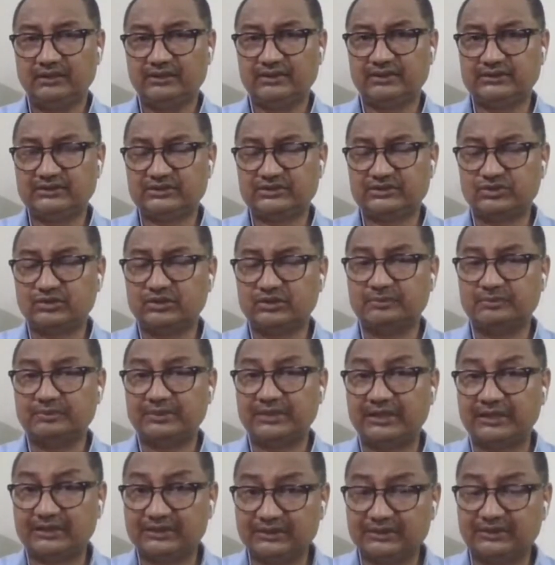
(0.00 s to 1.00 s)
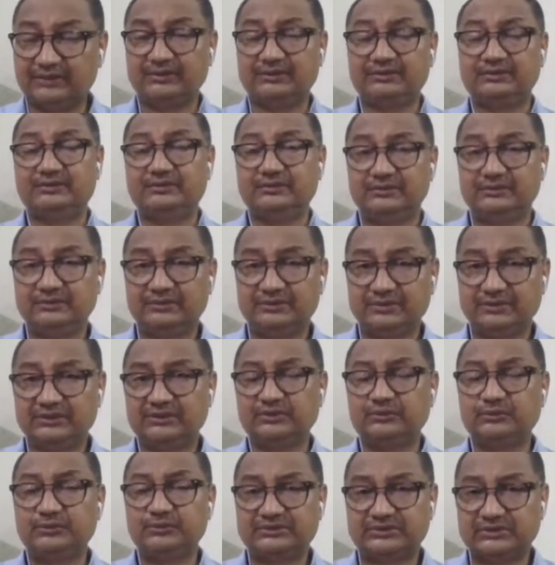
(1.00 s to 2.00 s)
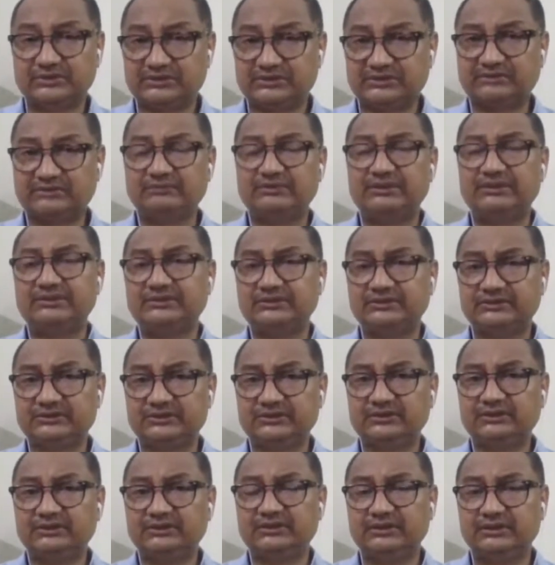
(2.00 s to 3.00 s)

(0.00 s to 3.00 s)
there is a sort of hunger in the western civilization